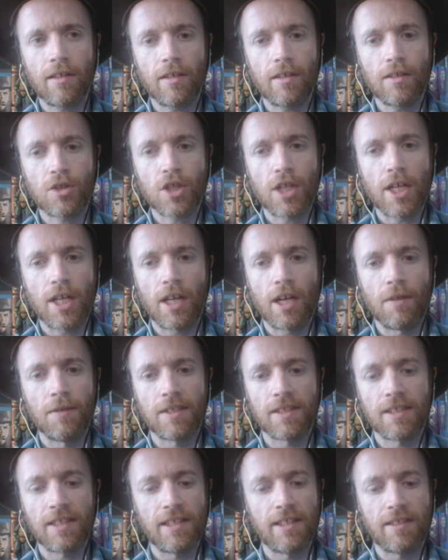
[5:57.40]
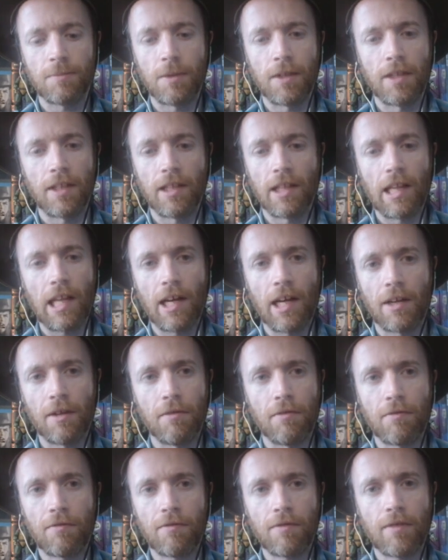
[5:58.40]
Shane obviously has been in a lot
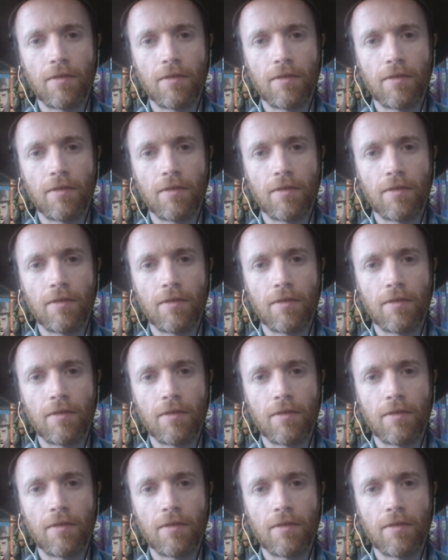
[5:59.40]
of